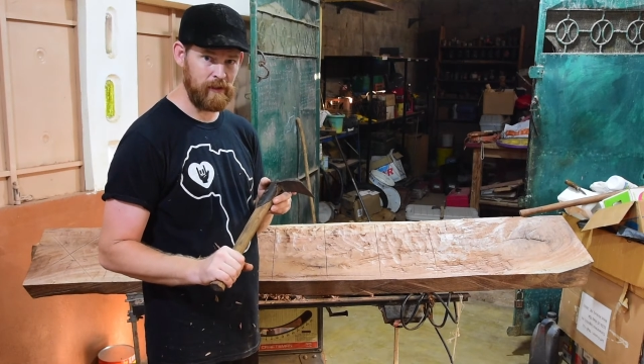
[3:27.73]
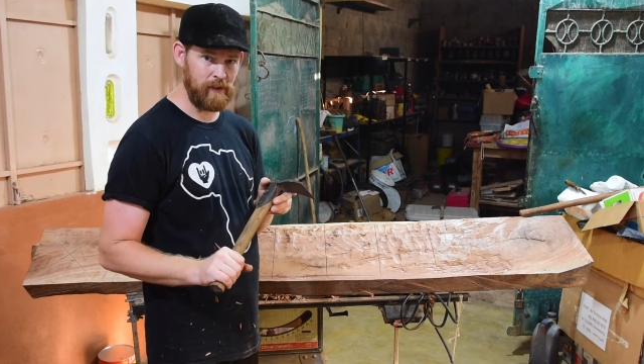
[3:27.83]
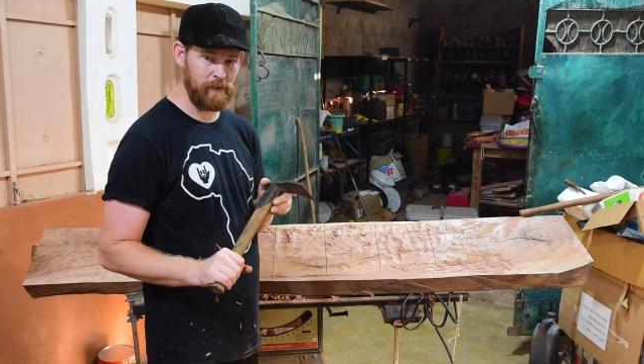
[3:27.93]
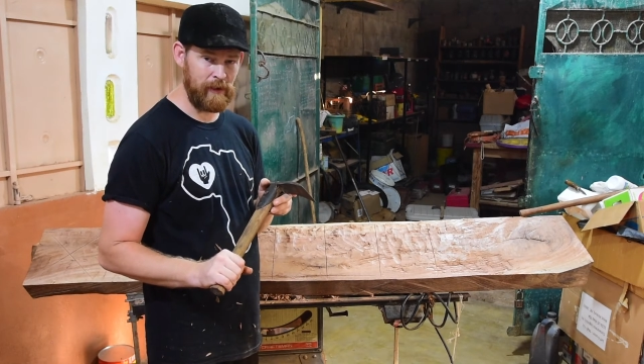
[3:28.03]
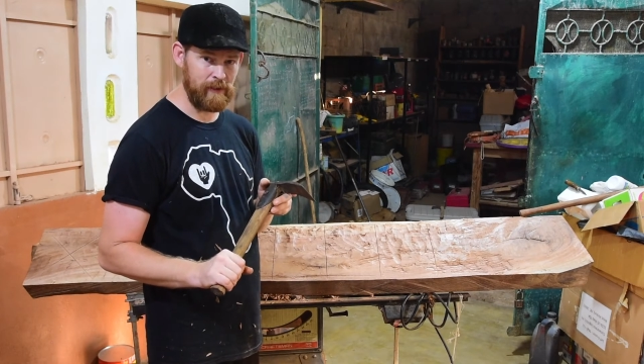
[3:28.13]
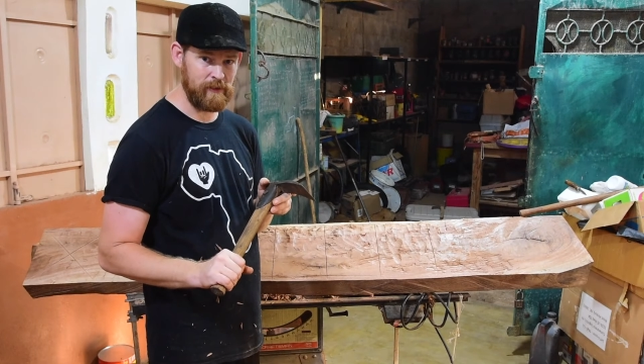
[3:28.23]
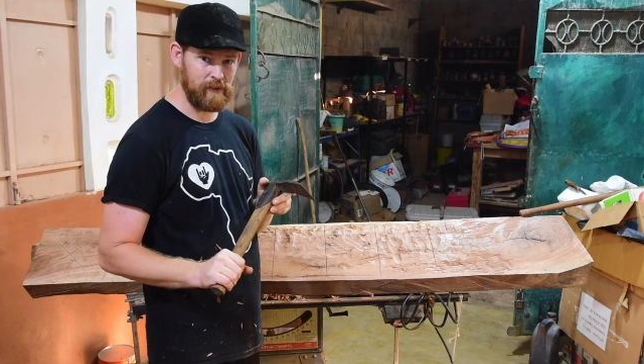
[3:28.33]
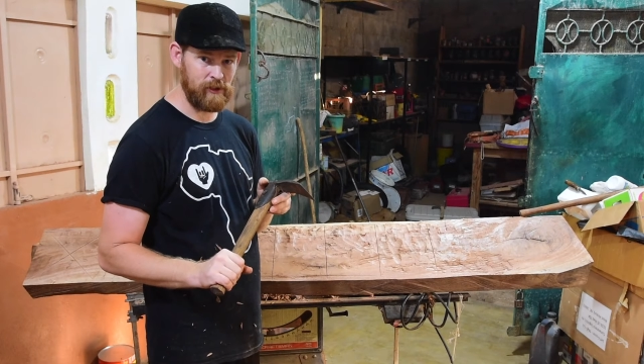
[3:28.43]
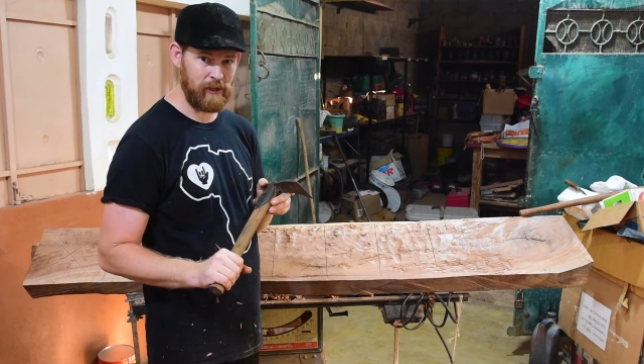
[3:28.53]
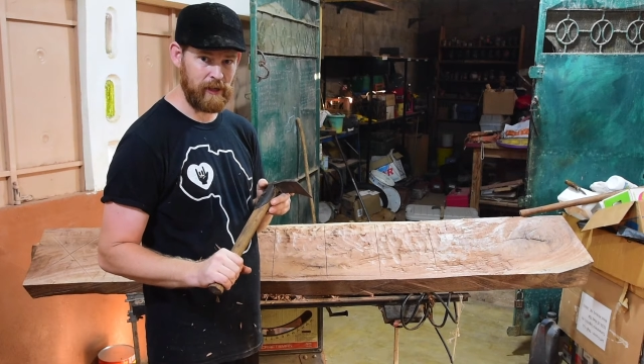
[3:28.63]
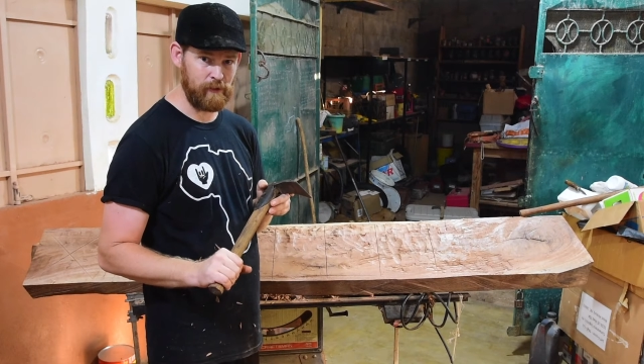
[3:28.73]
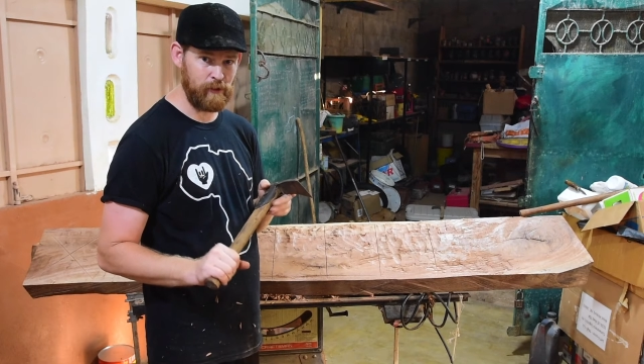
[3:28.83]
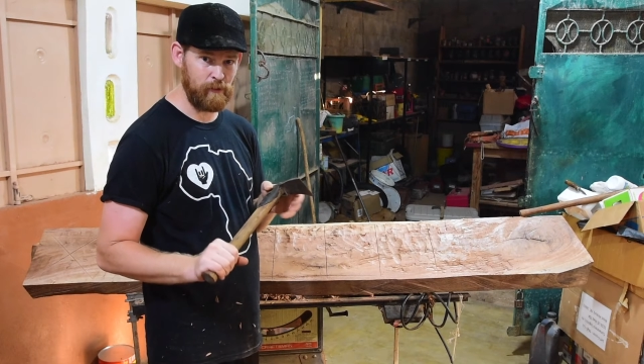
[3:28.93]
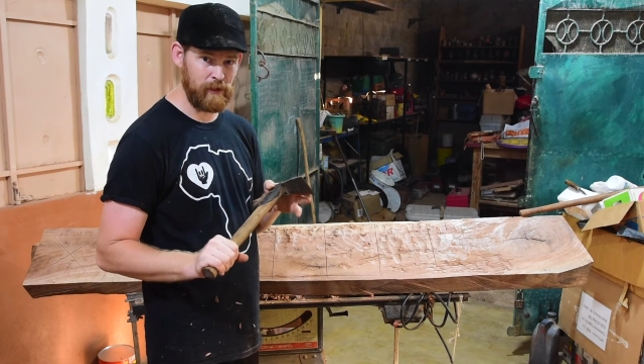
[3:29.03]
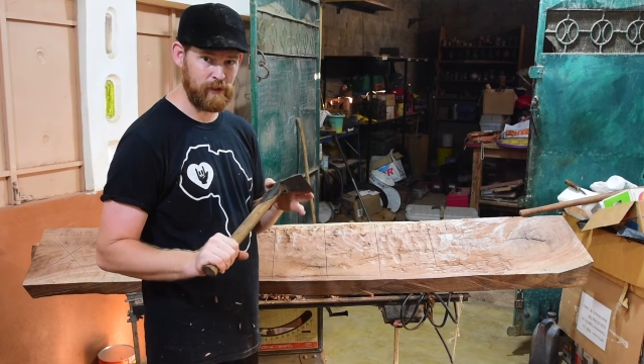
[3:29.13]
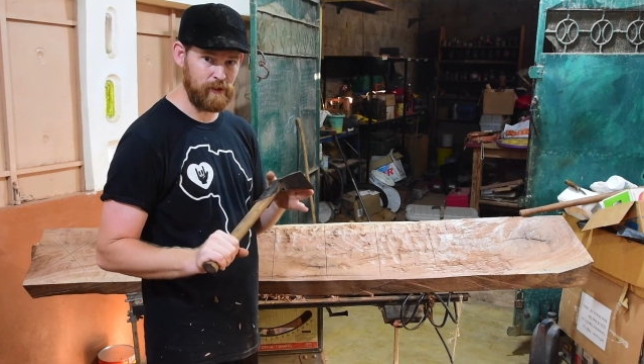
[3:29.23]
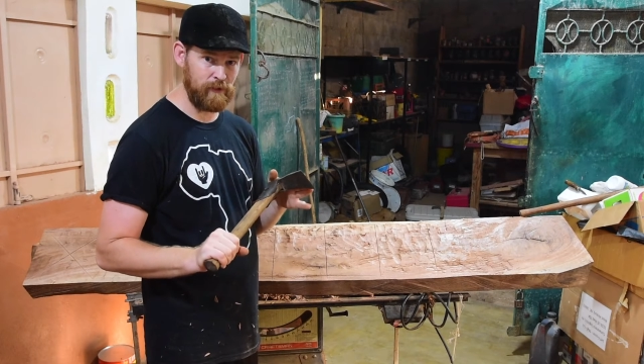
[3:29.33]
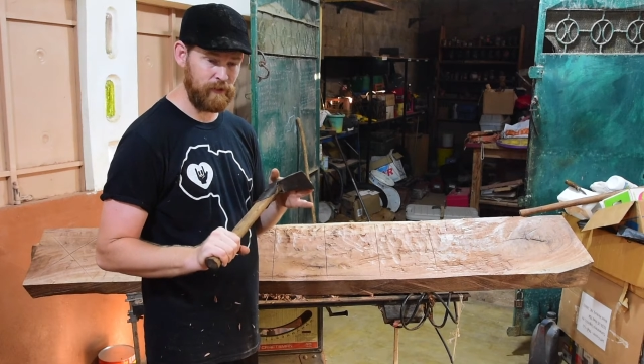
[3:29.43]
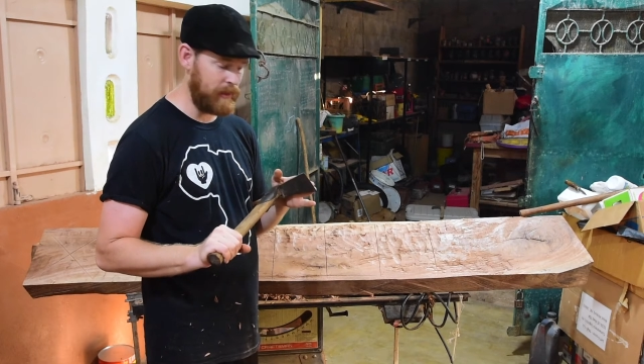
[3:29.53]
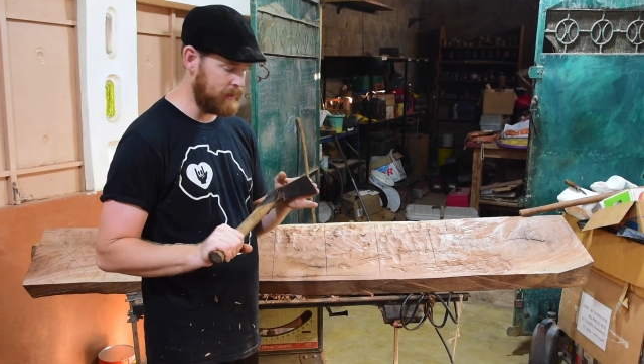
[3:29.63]
You might chunk out too much too
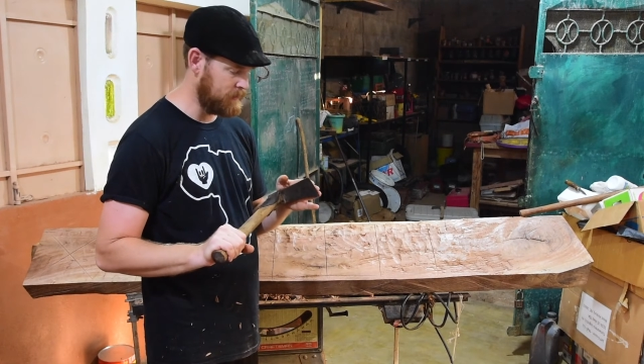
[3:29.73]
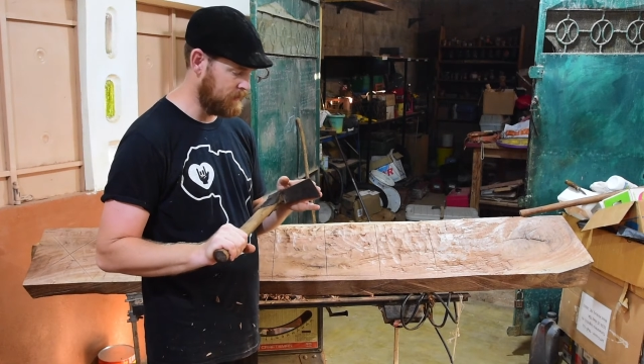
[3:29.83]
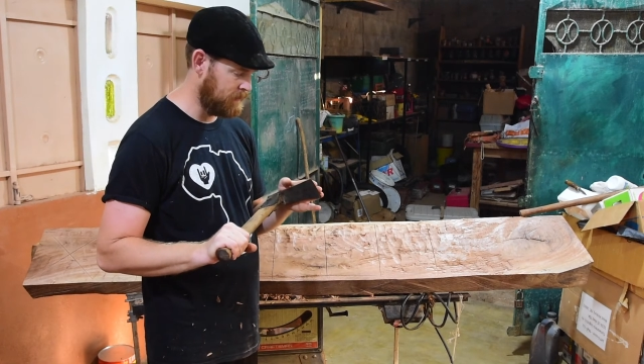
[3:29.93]
fast.